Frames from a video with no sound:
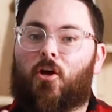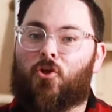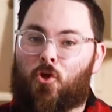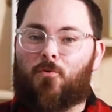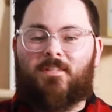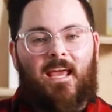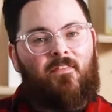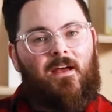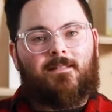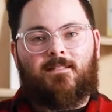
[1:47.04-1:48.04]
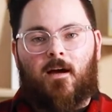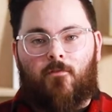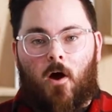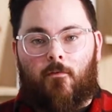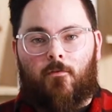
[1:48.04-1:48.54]
You take that
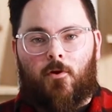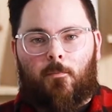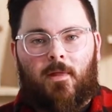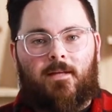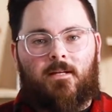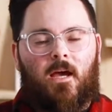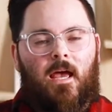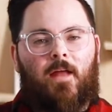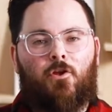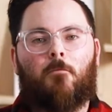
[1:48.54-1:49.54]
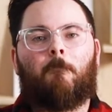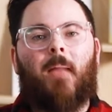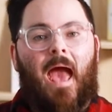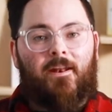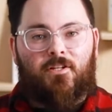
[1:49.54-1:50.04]
stuff off of their plate and you
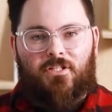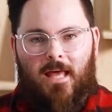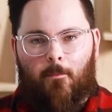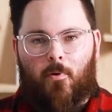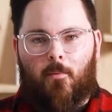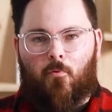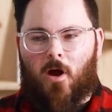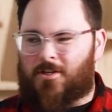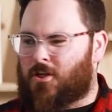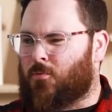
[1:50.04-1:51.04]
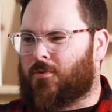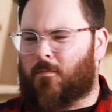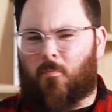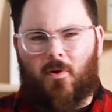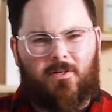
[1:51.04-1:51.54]
manage that print project with the
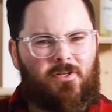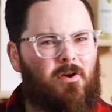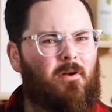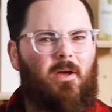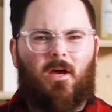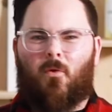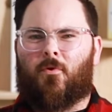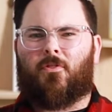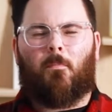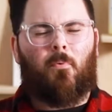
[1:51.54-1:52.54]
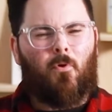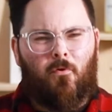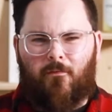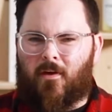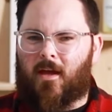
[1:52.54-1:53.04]
printer, with the
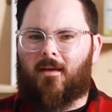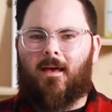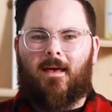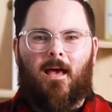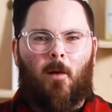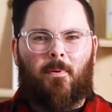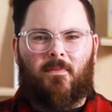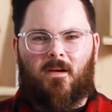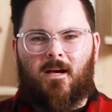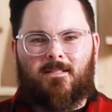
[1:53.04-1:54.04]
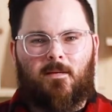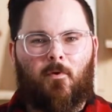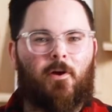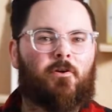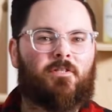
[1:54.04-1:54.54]
proofing, helping the
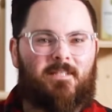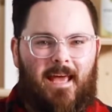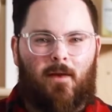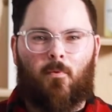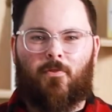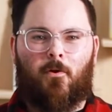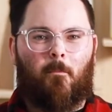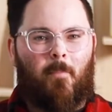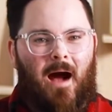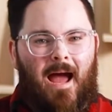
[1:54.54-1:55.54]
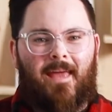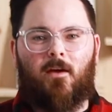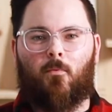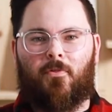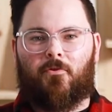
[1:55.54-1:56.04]
customer understand what they're
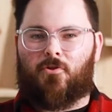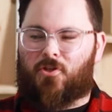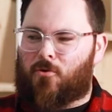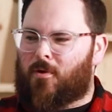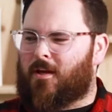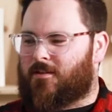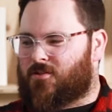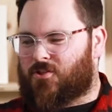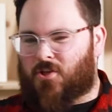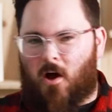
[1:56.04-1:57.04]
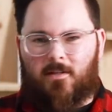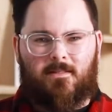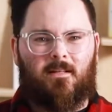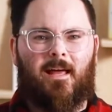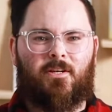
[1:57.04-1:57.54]
buying and what they're doing and stock
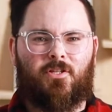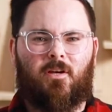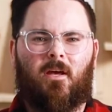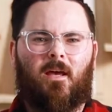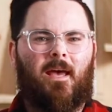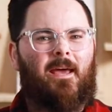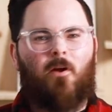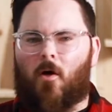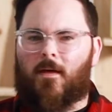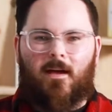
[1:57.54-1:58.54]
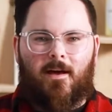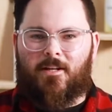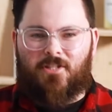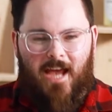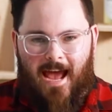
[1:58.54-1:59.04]
selection and all that kind
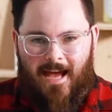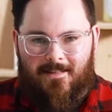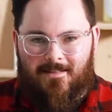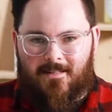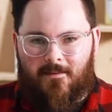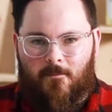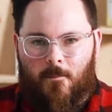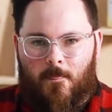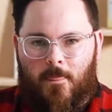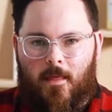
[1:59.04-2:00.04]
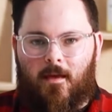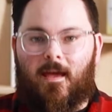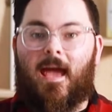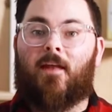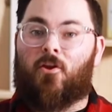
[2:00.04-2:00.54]
of jazz,
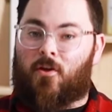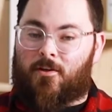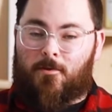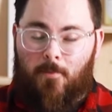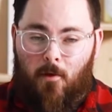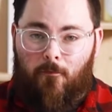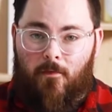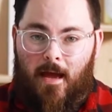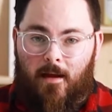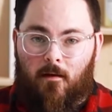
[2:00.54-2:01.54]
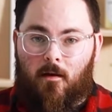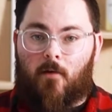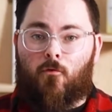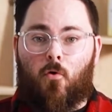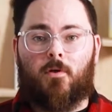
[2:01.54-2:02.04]
and you get to bill for that.
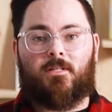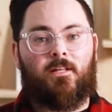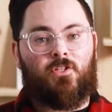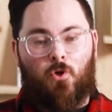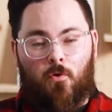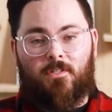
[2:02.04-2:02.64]
Of course, it's your